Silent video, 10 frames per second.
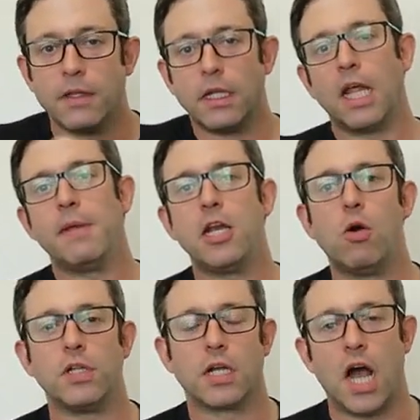then let me
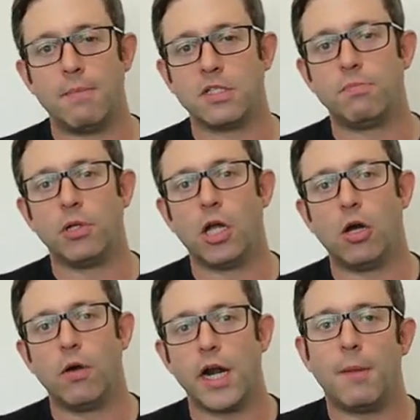know in the comments
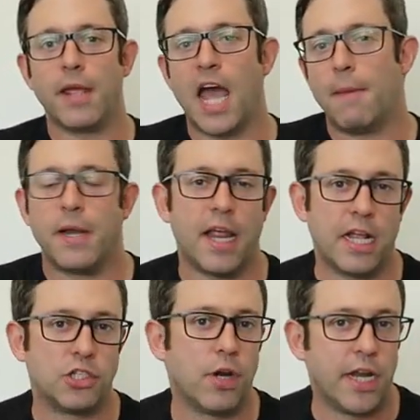below, and I'll be happy to
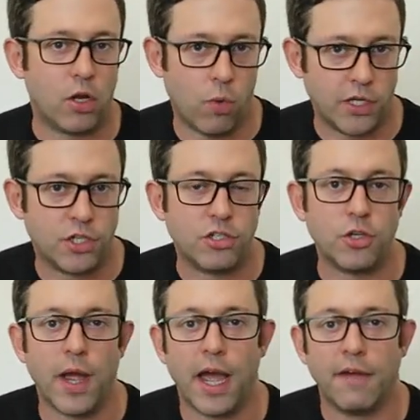answer any questions
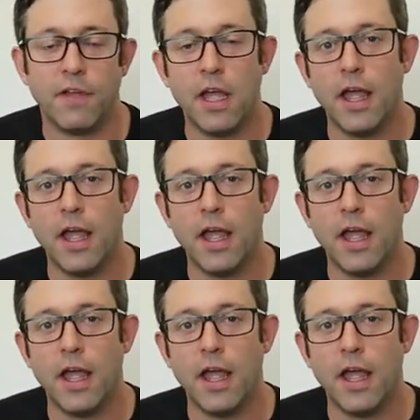you have.